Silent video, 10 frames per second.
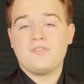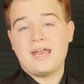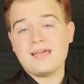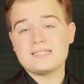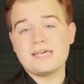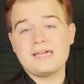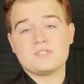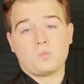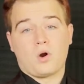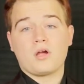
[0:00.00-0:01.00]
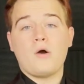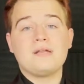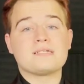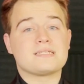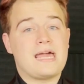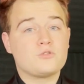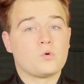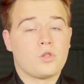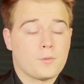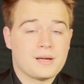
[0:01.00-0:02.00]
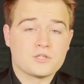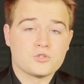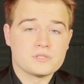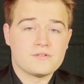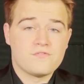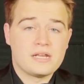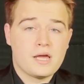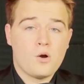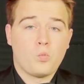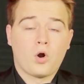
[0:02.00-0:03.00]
The next thing is we're going to schedule our pictures and video.